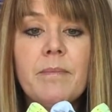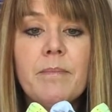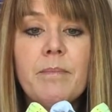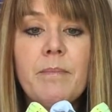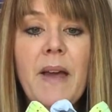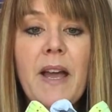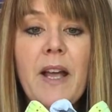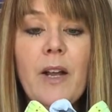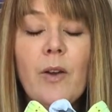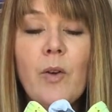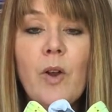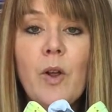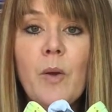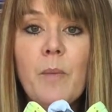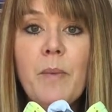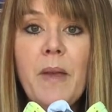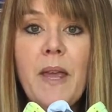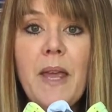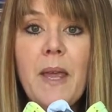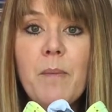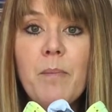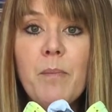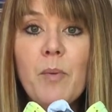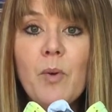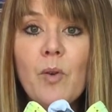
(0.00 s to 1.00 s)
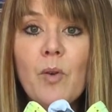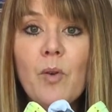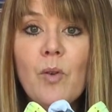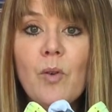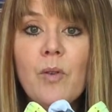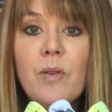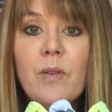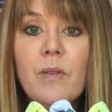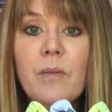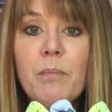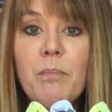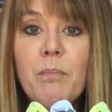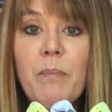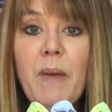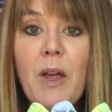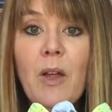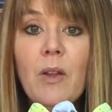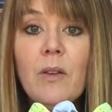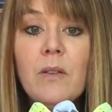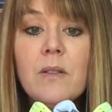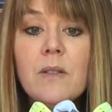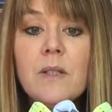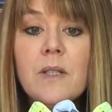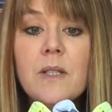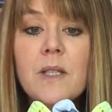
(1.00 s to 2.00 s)
background paper
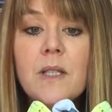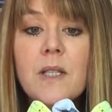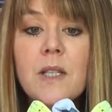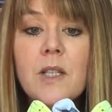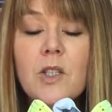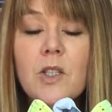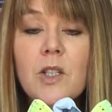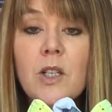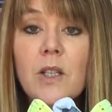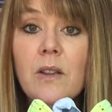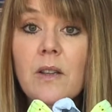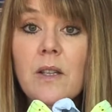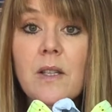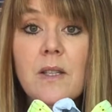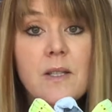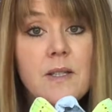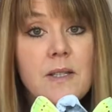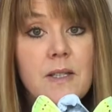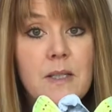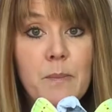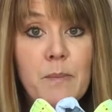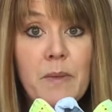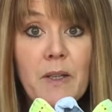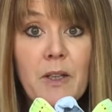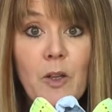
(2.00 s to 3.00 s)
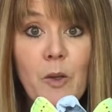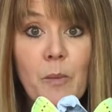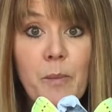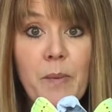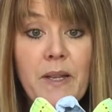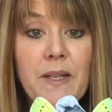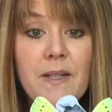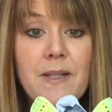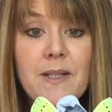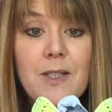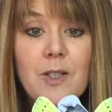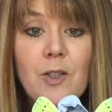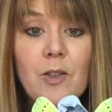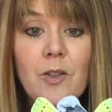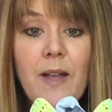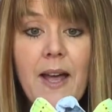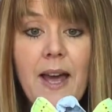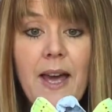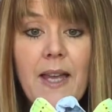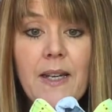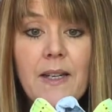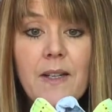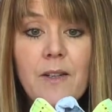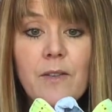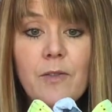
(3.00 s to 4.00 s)
belt, took the Stabilo pencil,
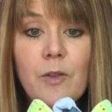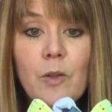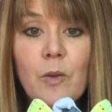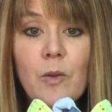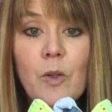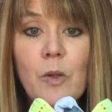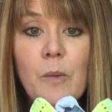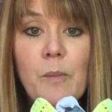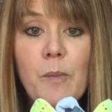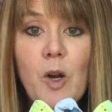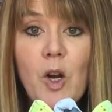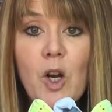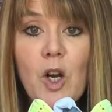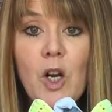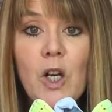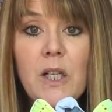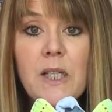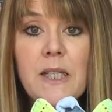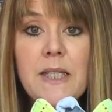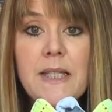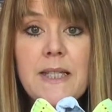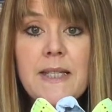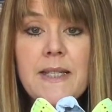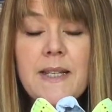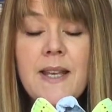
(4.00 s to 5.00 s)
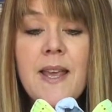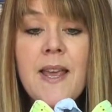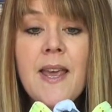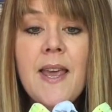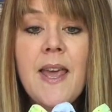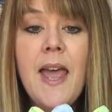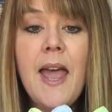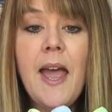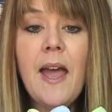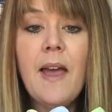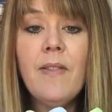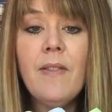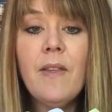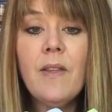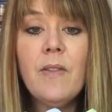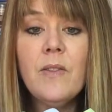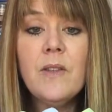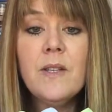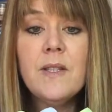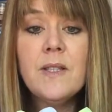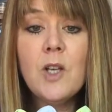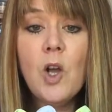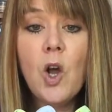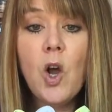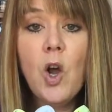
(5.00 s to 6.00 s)
added a few little marks, and then
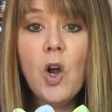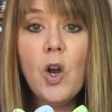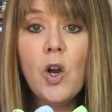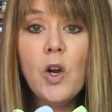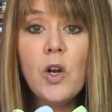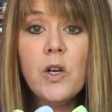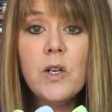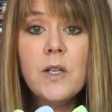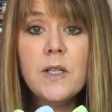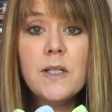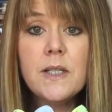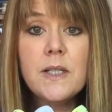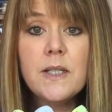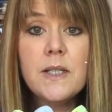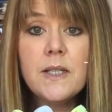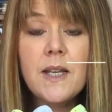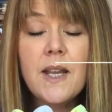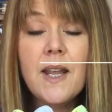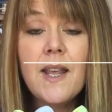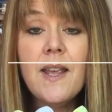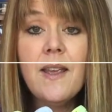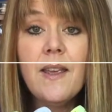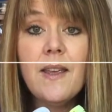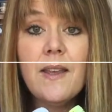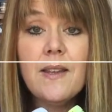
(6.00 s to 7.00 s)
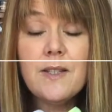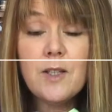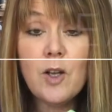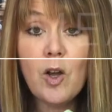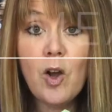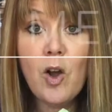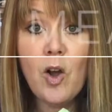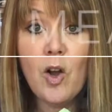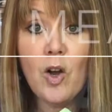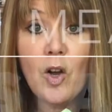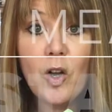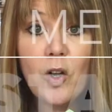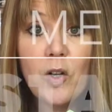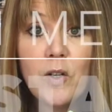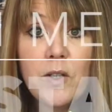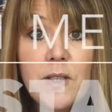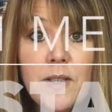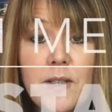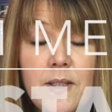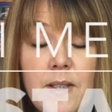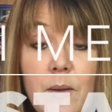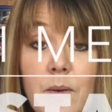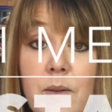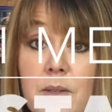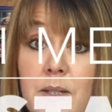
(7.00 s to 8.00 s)
this heart is a
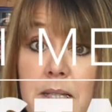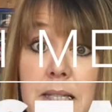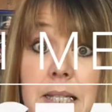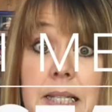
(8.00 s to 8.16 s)
heart. It was a